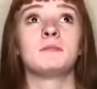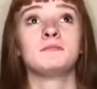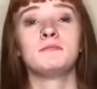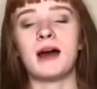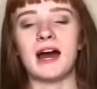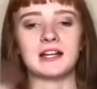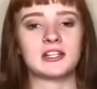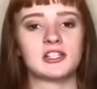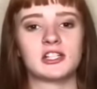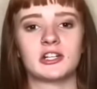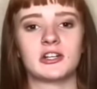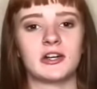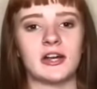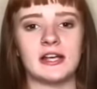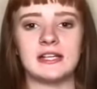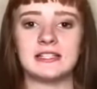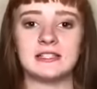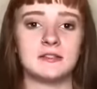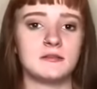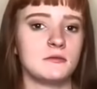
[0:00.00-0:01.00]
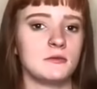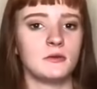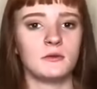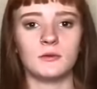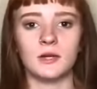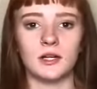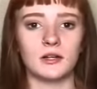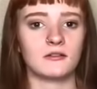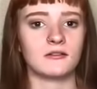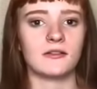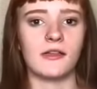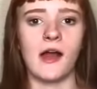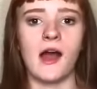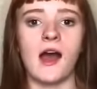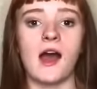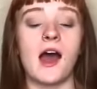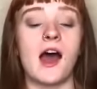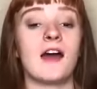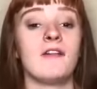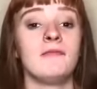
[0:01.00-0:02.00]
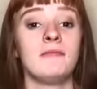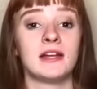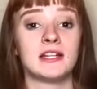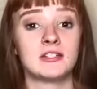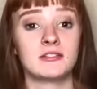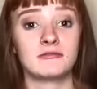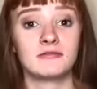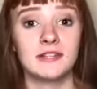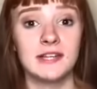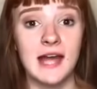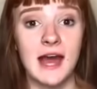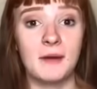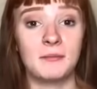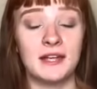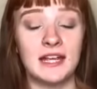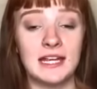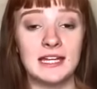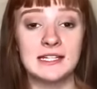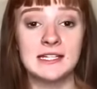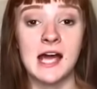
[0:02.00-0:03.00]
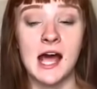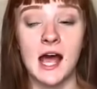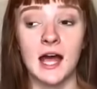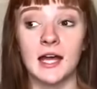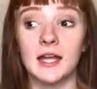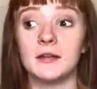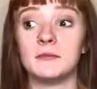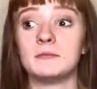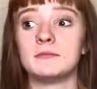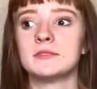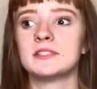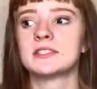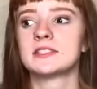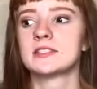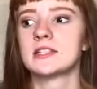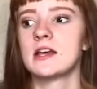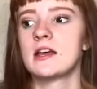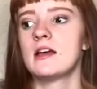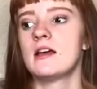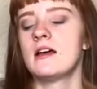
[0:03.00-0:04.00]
I'm batshit crazy. We went over that. I've been to rehab 8 times.